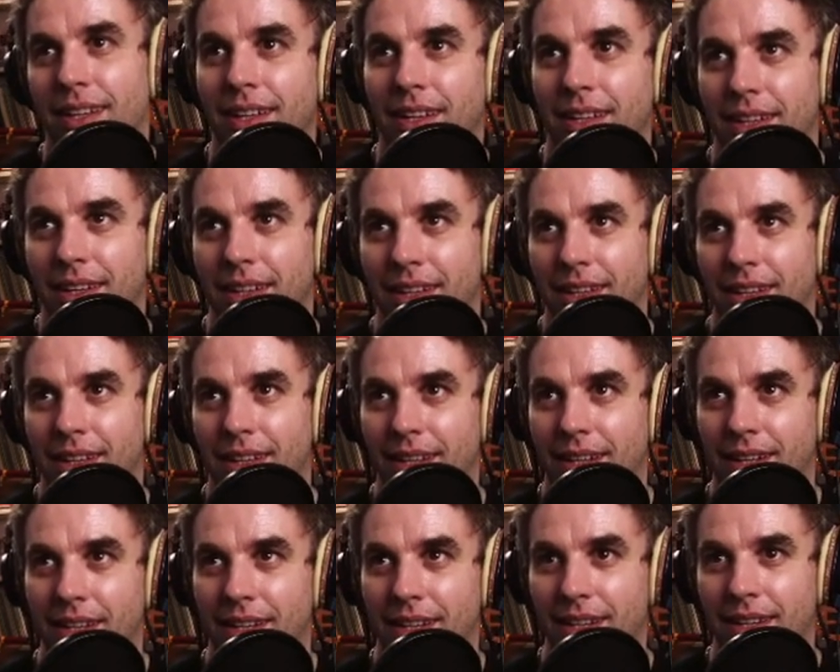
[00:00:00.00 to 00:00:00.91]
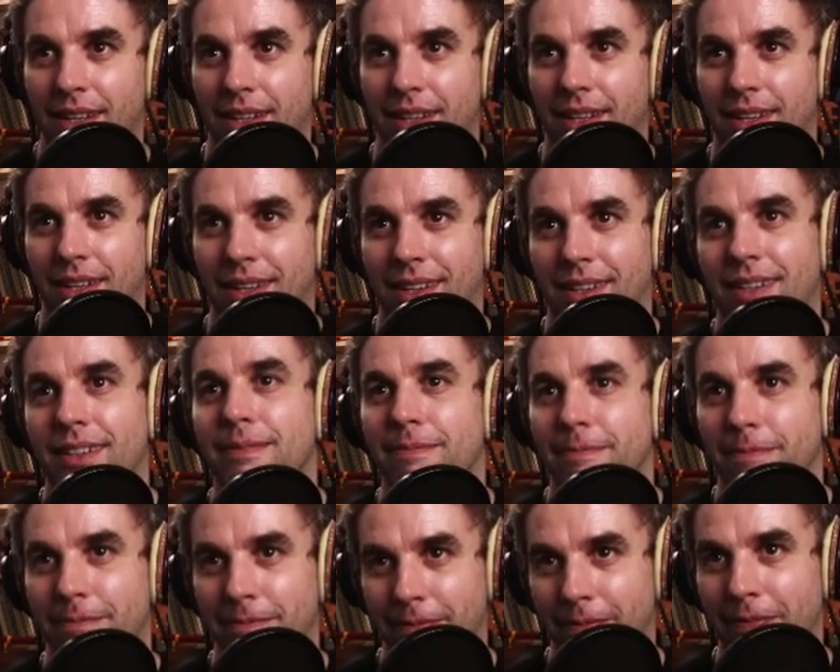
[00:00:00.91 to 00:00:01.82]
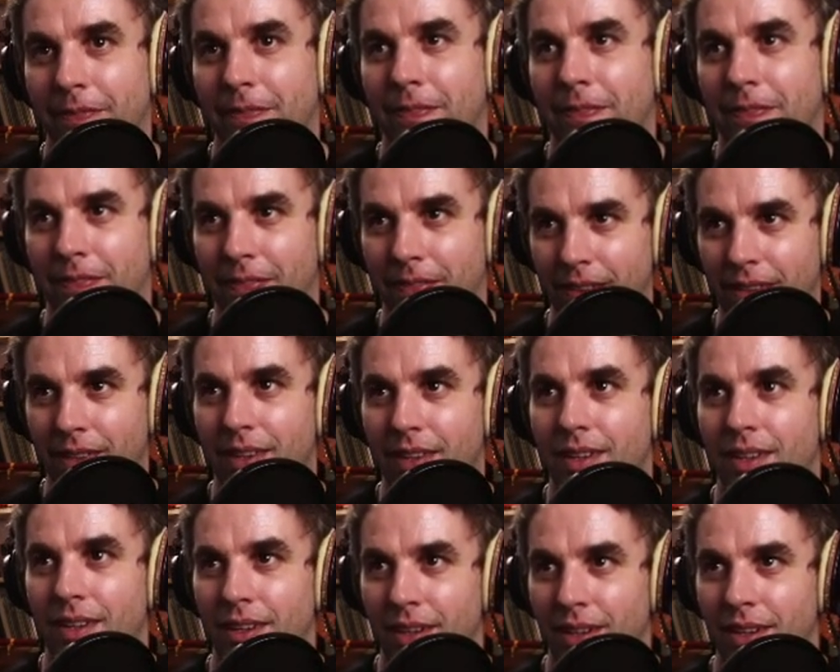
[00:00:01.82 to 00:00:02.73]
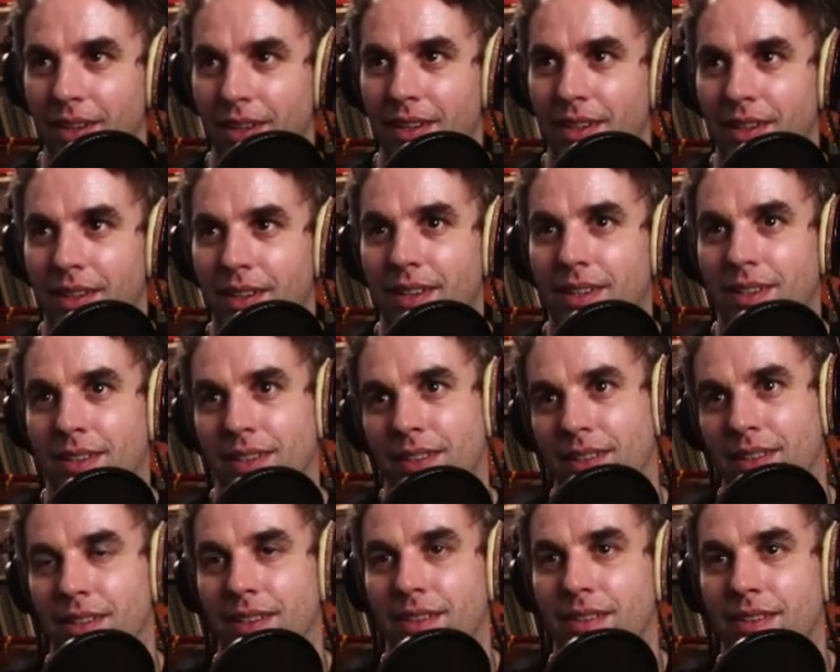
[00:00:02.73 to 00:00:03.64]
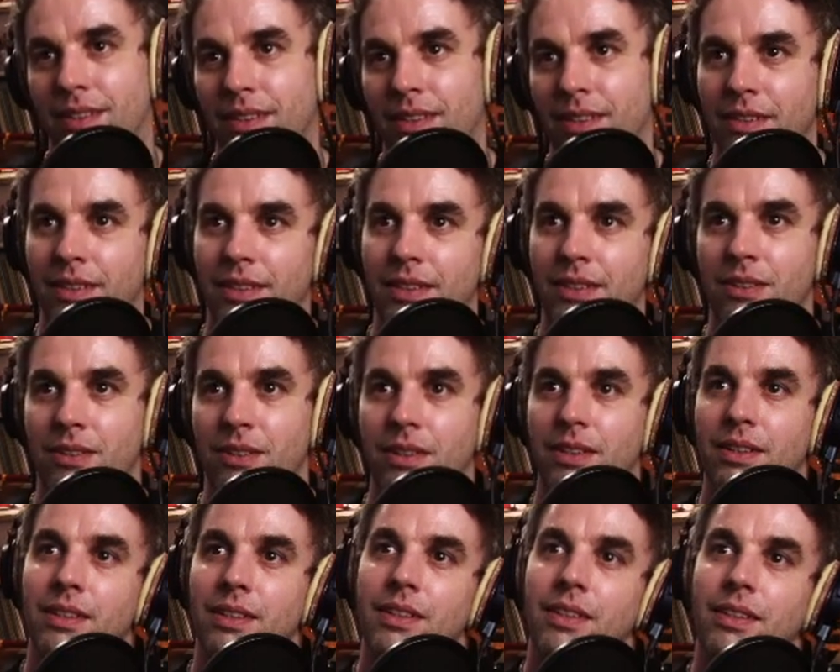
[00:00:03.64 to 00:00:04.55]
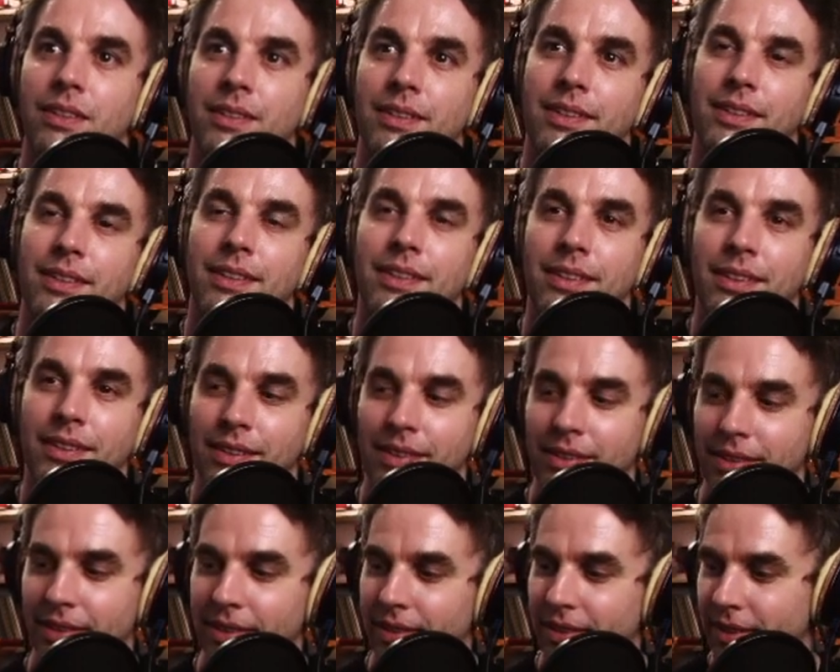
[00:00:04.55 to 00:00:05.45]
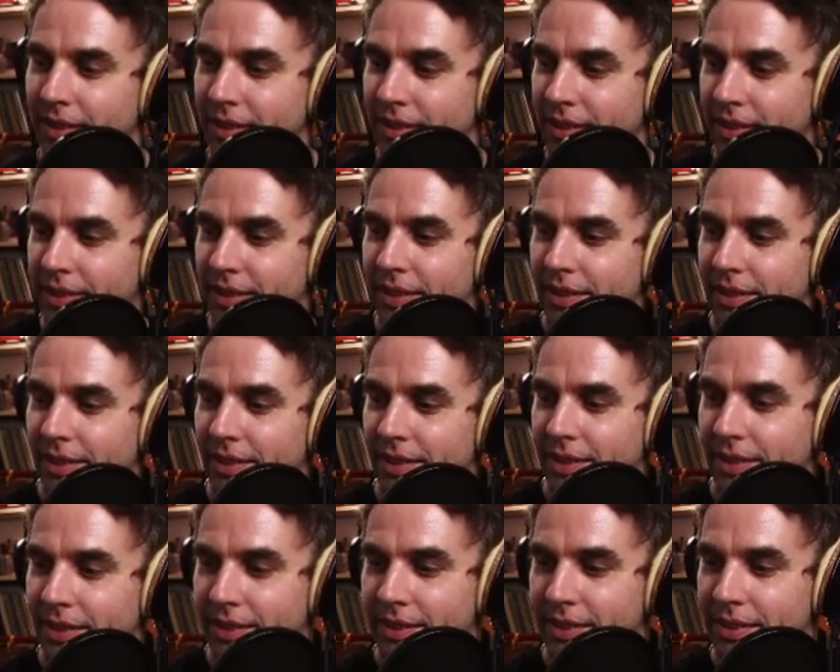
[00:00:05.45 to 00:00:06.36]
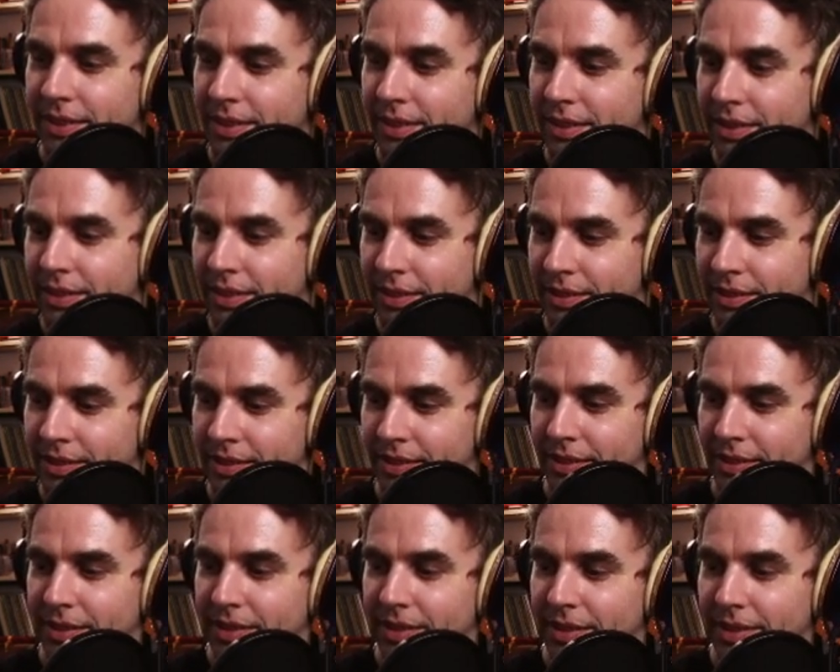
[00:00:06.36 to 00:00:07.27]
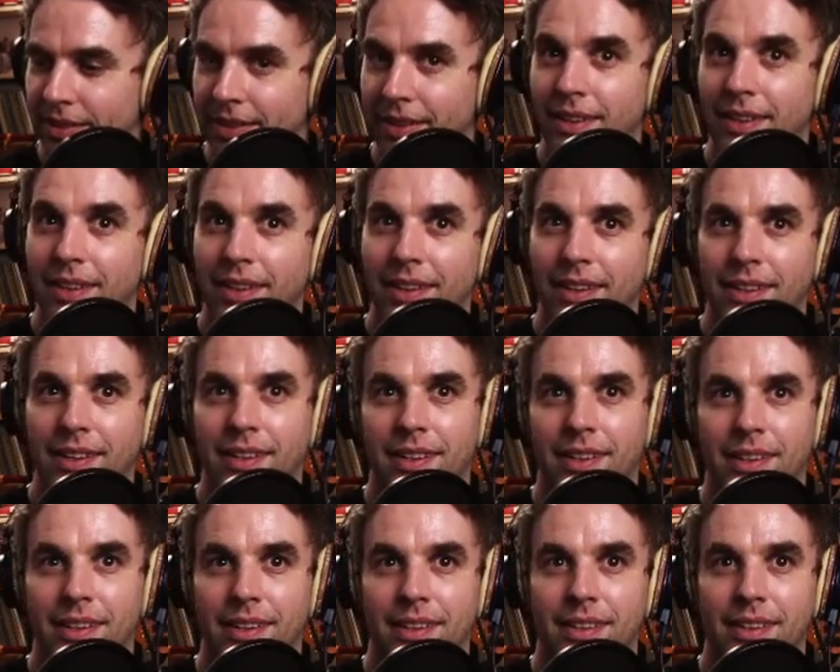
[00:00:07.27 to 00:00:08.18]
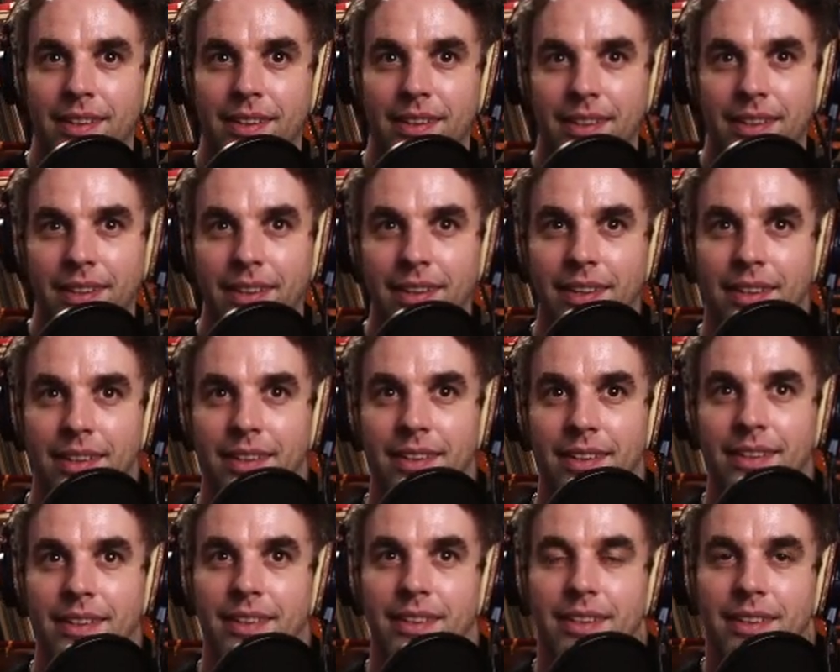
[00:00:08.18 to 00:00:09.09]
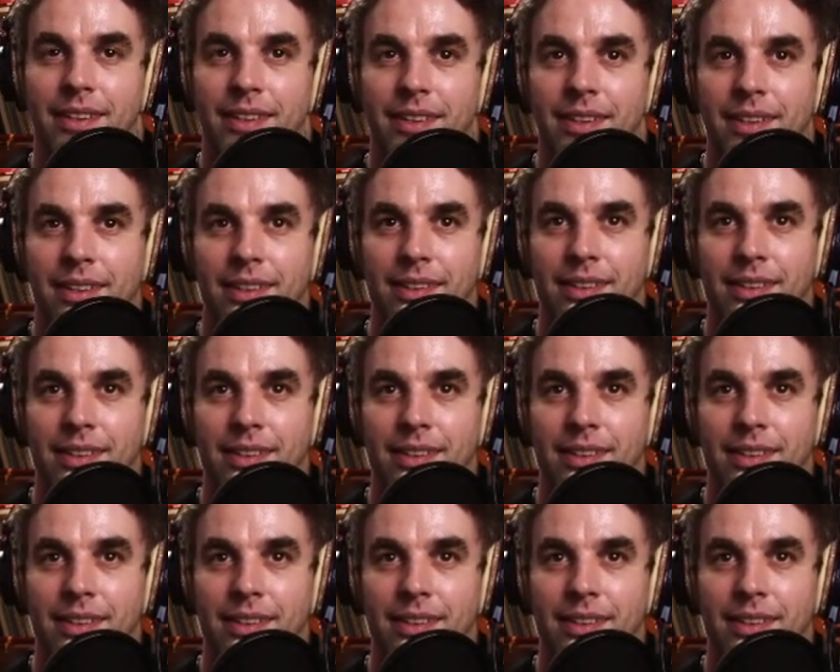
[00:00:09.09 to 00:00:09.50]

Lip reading: Yeah. Yeah, the idea of potential. I know, Paragirl, you, Kilted Ninja has